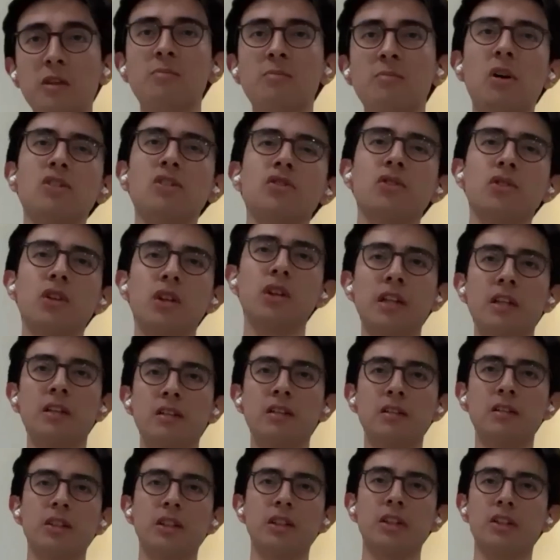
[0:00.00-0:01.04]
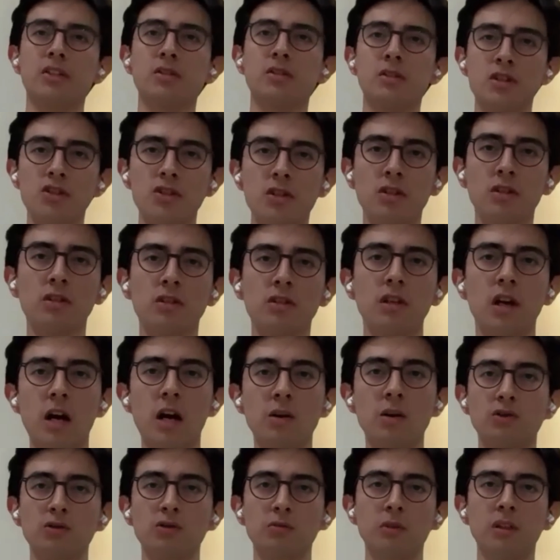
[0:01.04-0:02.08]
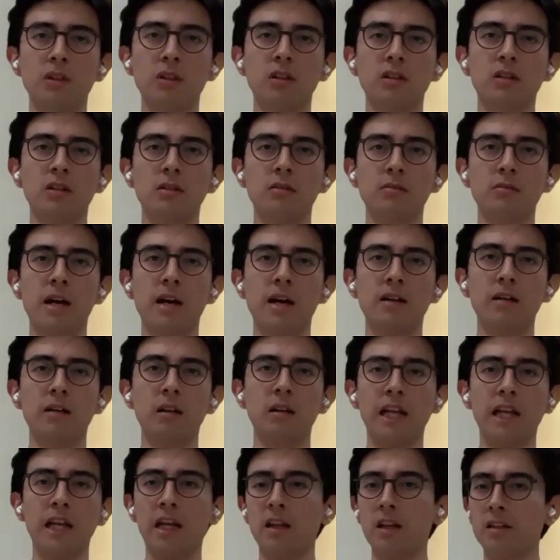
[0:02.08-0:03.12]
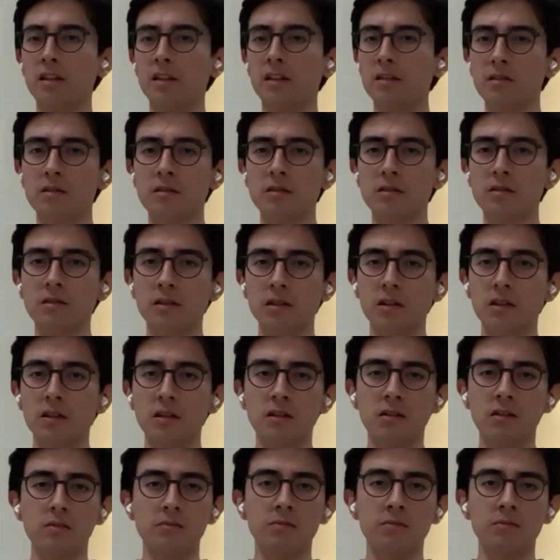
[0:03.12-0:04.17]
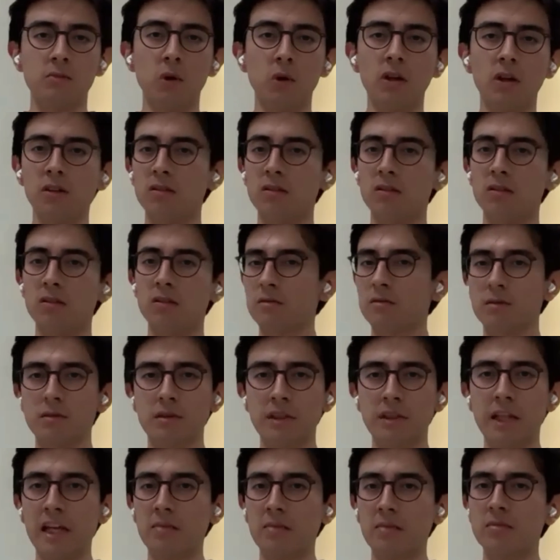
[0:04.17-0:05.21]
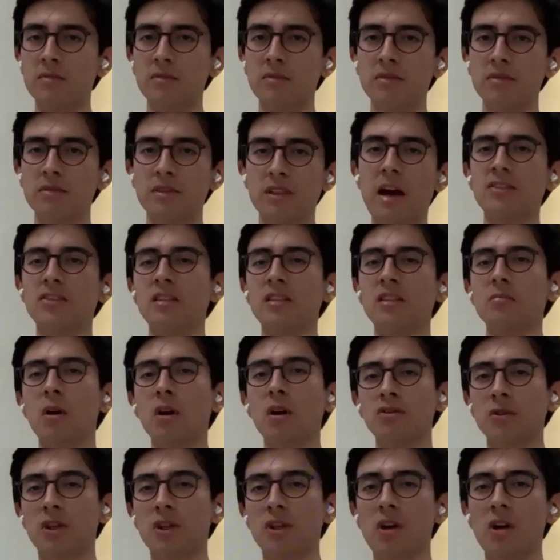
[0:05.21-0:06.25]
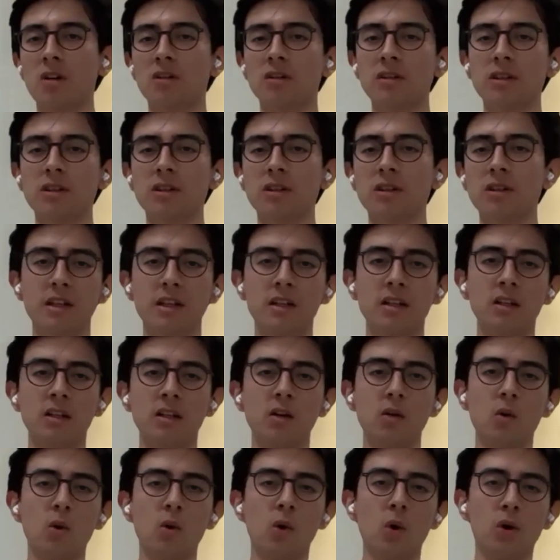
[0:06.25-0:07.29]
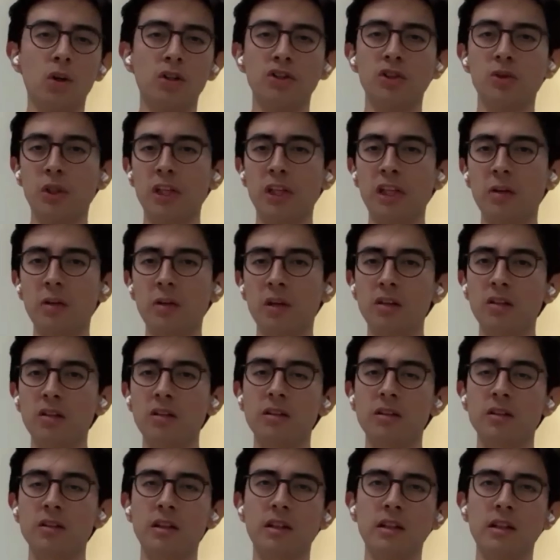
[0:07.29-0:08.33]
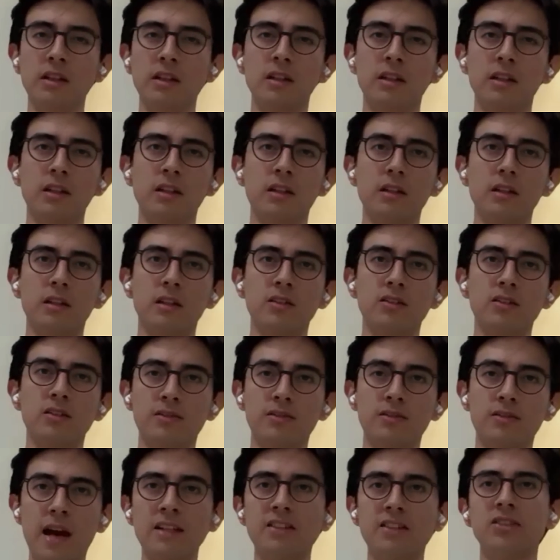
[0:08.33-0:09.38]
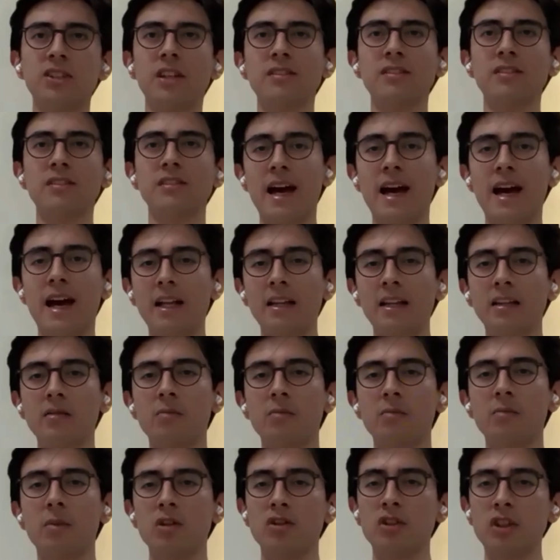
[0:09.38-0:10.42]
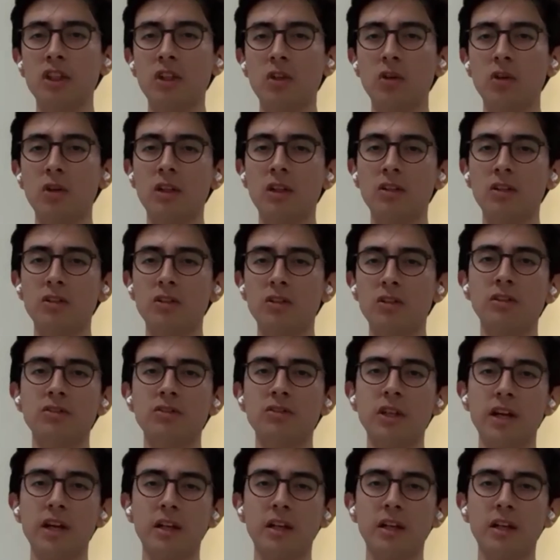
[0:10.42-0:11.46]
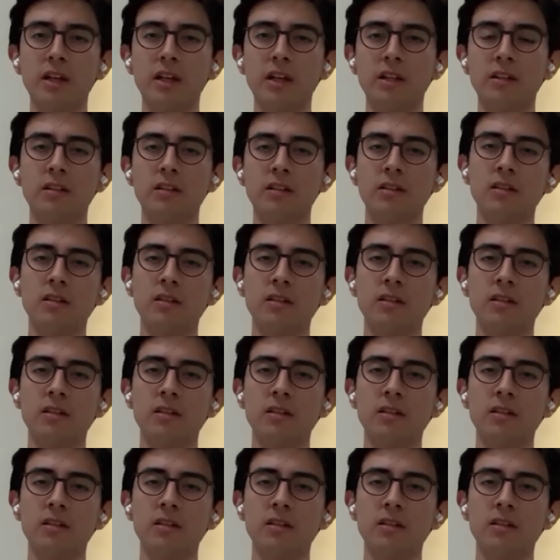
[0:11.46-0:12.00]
well, to me personally, uh, they can reach uh, out to me via LinkedIn. Uh, well, name Sebastian Mondragon, or through email, uh, Sebastian at Particula dot tech.